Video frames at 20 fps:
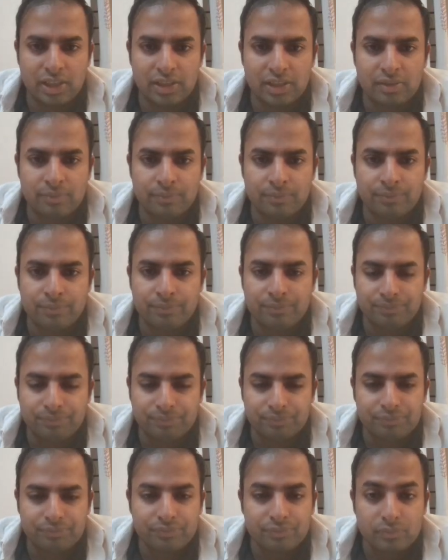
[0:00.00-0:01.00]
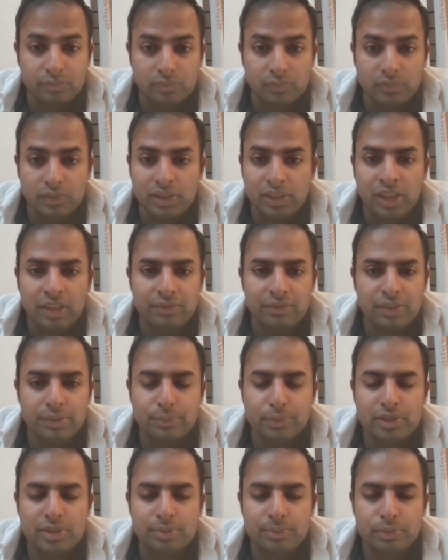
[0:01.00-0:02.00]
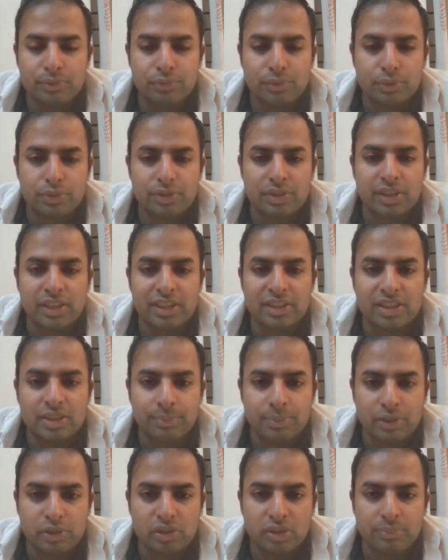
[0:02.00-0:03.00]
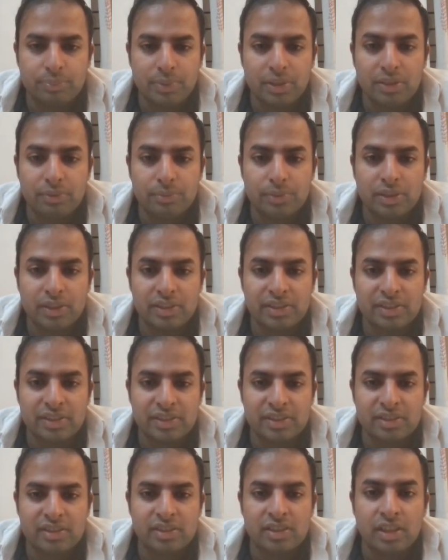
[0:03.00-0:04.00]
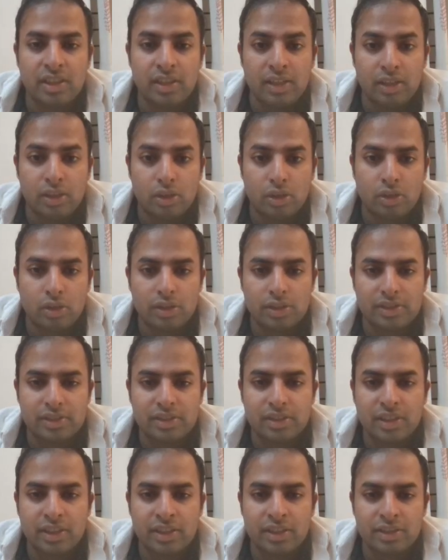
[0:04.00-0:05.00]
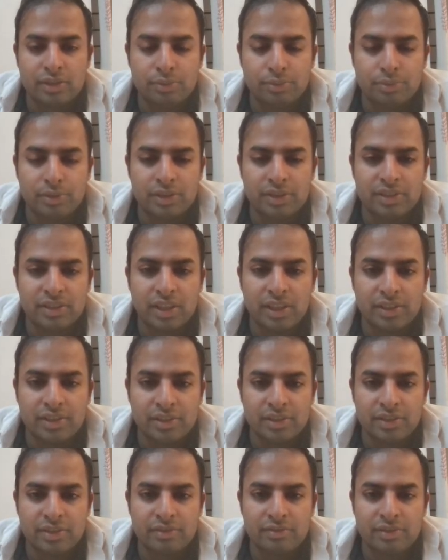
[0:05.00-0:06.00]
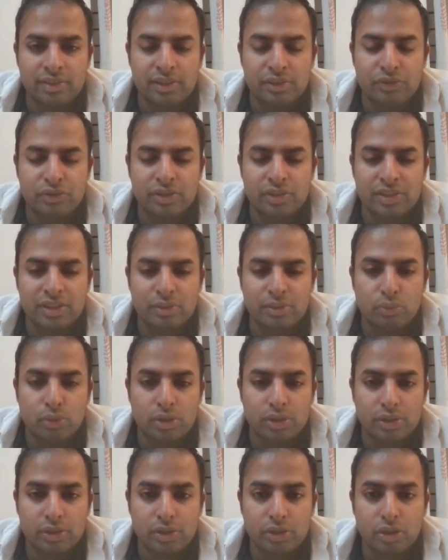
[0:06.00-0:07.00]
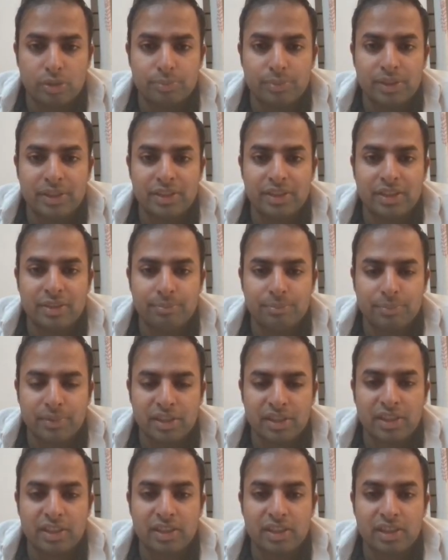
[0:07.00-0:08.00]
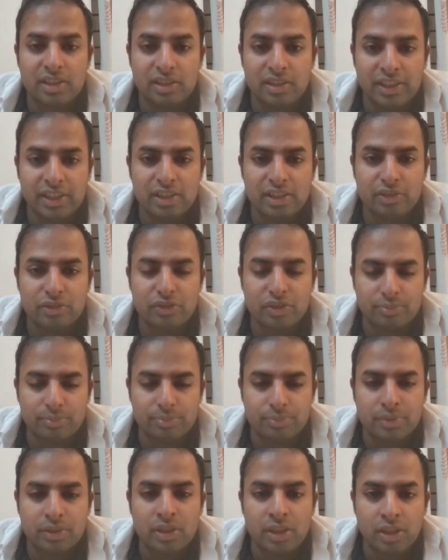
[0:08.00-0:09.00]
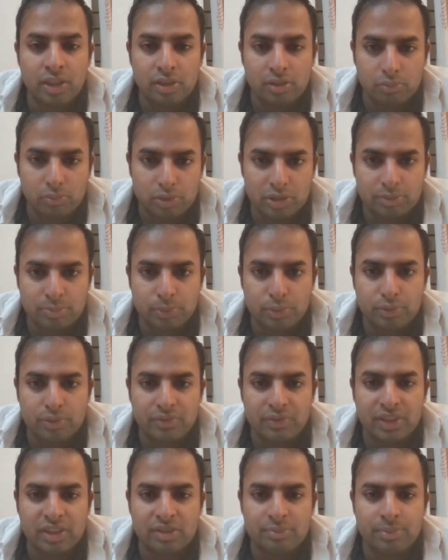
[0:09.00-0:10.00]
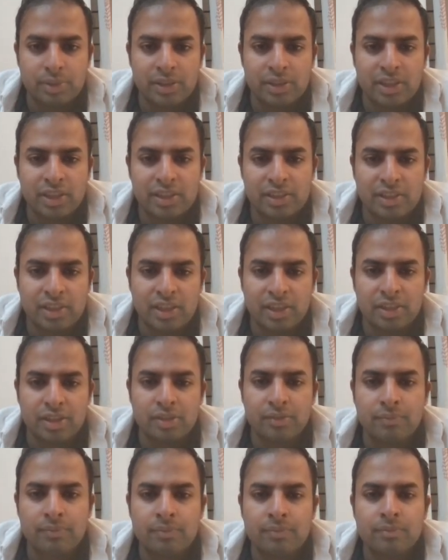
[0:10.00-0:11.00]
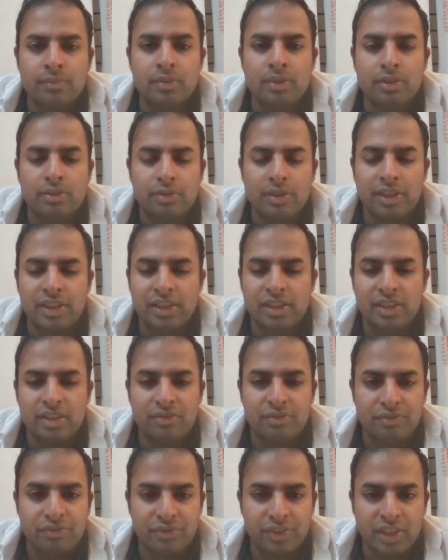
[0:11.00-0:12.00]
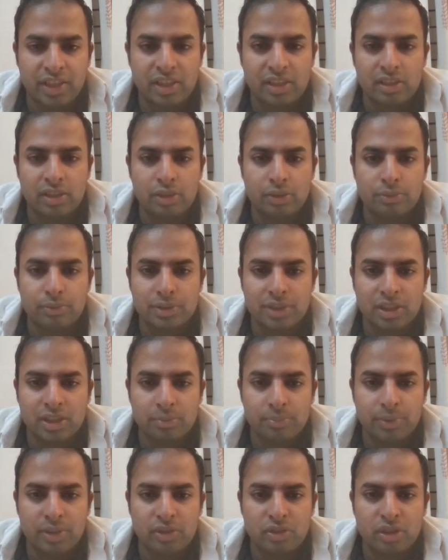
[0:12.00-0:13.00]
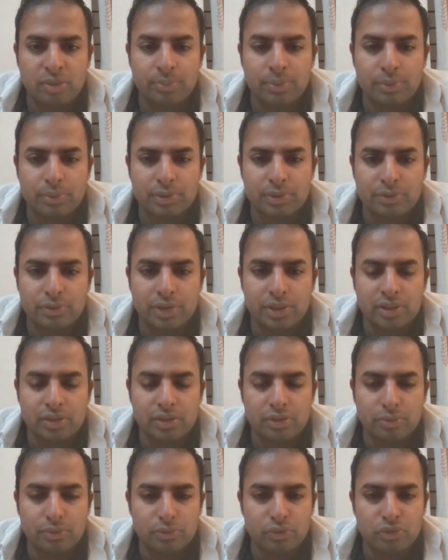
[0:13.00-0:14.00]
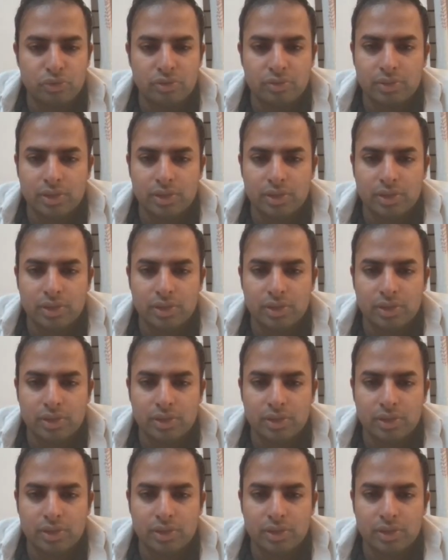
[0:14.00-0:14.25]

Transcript: that every Muslim who voted against the B J P was hostile towards other religions and wanted to dominate them, but I think their leadership was motivated by that. They created fake news that the B J P was going to